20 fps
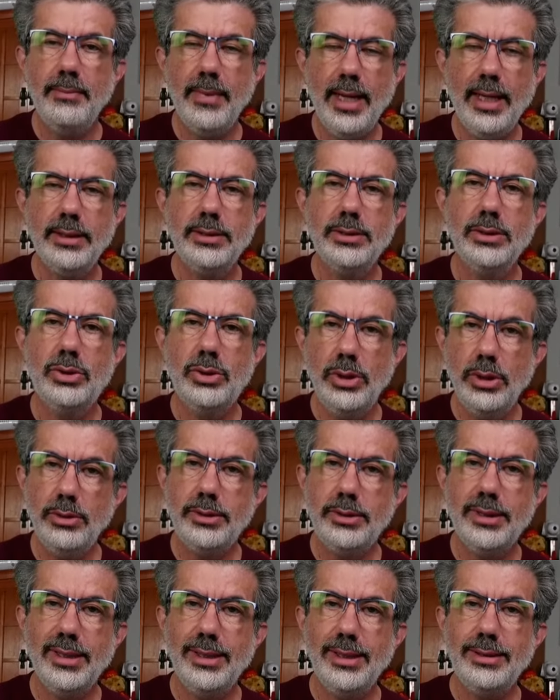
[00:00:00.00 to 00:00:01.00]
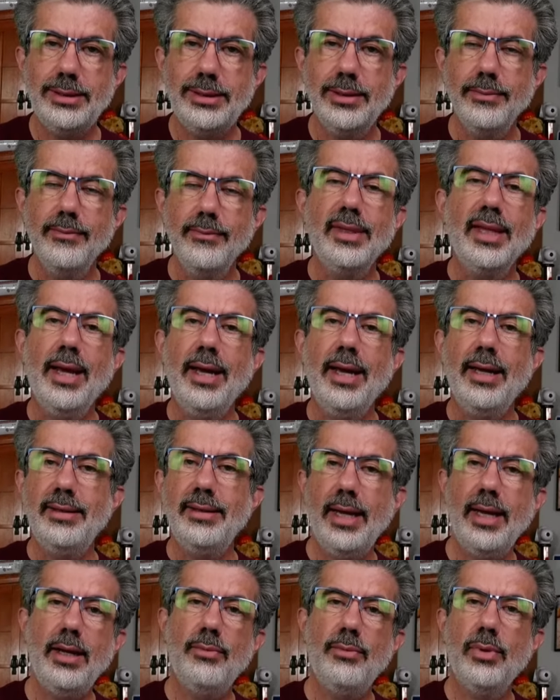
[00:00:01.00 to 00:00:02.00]
Massachusetts, and
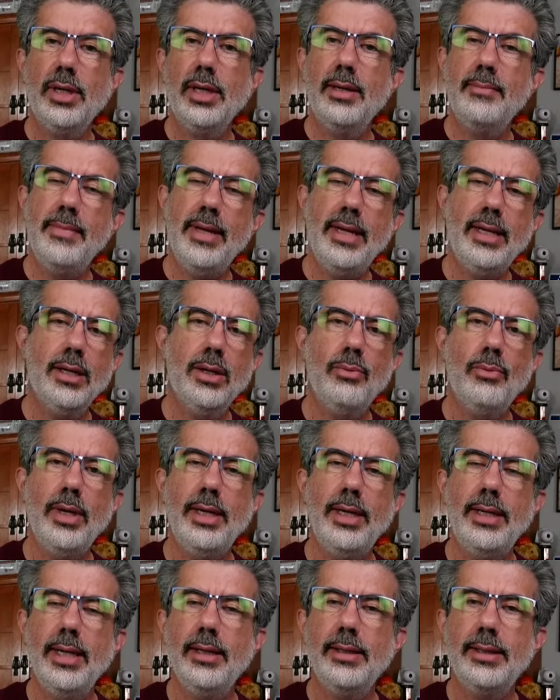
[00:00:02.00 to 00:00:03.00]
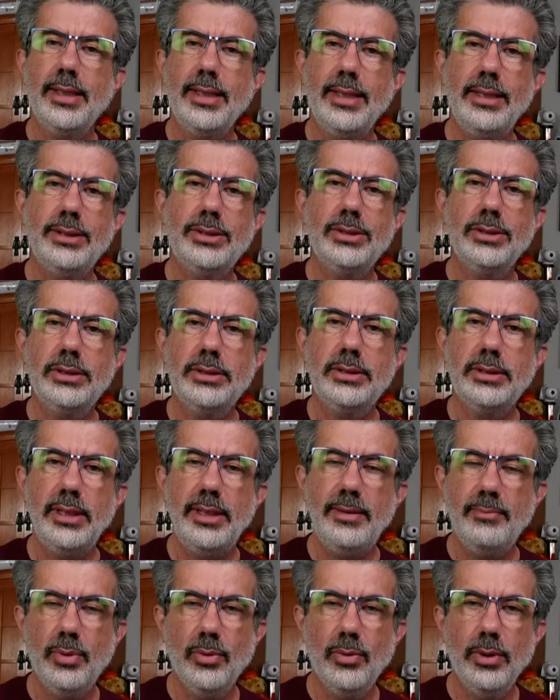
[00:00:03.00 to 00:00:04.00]
then we're going to make our way down the Eastern
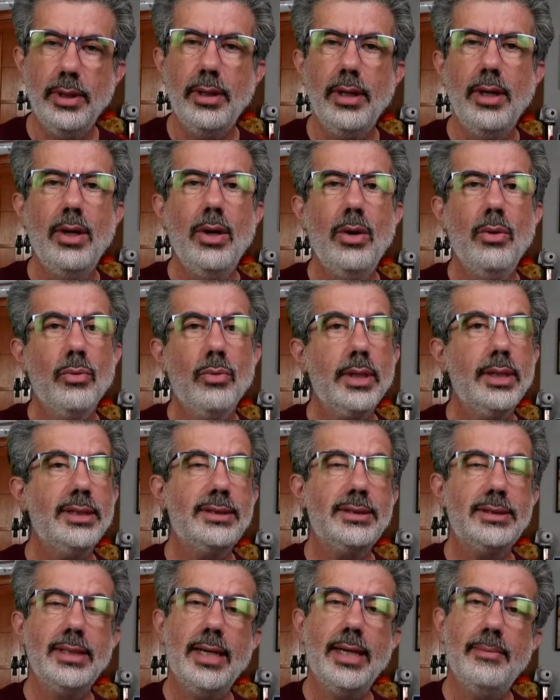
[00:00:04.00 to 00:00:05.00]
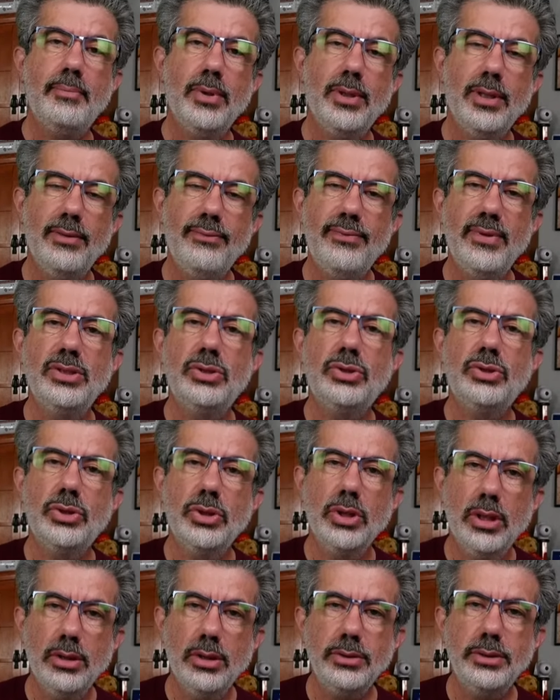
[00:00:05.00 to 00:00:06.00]
Seaboard. We're going to stop off in
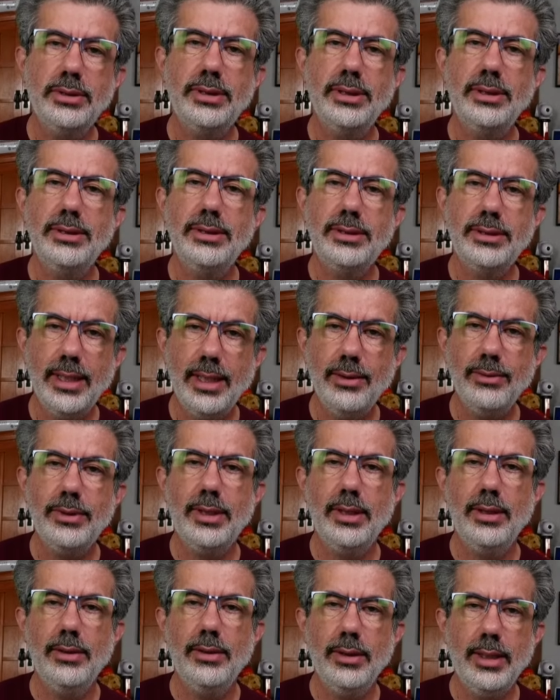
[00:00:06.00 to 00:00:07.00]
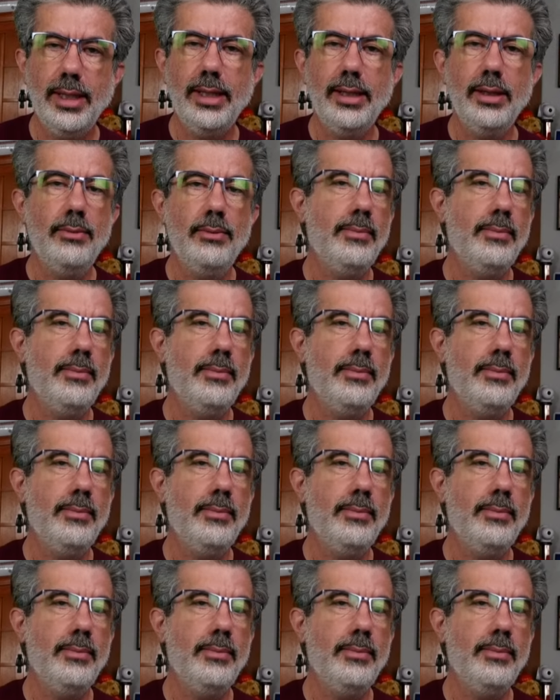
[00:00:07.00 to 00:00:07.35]
Charleston, South Carolina.